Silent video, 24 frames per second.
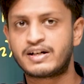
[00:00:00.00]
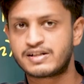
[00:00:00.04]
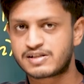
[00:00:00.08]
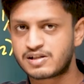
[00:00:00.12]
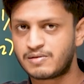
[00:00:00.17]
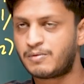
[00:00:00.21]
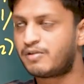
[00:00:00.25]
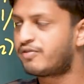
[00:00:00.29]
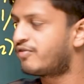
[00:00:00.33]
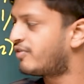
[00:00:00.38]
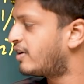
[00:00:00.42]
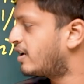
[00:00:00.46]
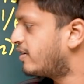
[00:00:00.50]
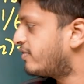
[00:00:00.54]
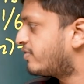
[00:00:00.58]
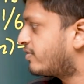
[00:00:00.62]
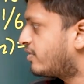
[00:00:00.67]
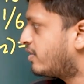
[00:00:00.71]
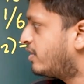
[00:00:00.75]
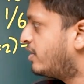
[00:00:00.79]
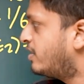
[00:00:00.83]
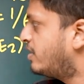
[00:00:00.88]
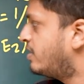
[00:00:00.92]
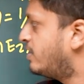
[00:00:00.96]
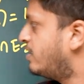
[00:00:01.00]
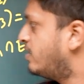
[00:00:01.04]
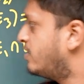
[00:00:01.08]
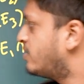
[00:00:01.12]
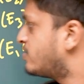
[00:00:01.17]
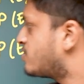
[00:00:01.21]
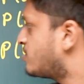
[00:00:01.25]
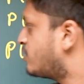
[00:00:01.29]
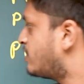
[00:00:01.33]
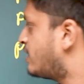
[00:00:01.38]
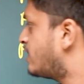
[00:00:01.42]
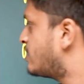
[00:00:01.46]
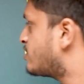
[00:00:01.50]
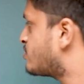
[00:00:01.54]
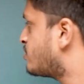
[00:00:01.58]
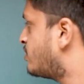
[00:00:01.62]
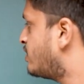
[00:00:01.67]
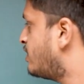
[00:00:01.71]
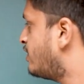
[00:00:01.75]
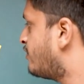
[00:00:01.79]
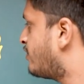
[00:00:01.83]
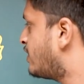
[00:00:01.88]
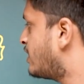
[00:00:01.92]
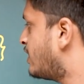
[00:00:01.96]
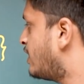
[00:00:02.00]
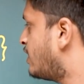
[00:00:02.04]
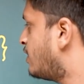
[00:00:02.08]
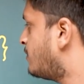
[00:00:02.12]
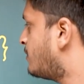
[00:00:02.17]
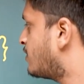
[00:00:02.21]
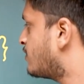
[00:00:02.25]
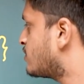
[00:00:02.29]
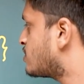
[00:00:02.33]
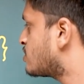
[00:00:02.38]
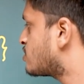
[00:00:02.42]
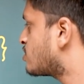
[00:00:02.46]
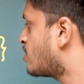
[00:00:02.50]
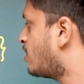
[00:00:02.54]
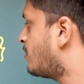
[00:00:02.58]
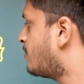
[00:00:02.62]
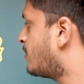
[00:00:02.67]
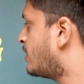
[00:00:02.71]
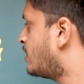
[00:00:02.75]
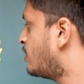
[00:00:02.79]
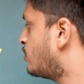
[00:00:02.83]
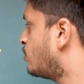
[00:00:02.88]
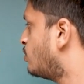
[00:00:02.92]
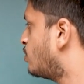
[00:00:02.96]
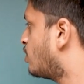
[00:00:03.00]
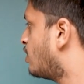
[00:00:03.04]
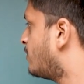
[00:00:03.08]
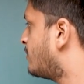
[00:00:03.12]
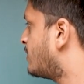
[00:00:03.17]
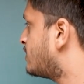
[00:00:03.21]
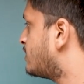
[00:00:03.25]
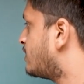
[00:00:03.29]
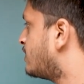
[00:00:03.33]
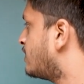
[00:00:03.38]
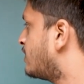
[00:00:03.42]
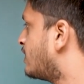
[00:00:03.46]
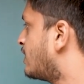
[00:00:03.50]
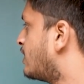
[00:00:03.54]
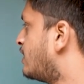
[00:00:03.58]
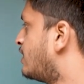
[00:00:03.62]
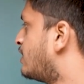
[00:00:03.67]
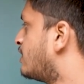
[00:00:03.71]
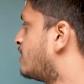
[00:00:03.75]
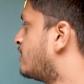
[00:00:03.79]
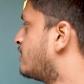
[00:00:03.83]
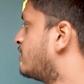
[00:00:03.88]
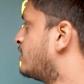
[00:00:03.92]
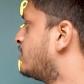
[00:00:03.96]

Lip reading: a sum of 5. So there is only one element which is common, 2, 3, right?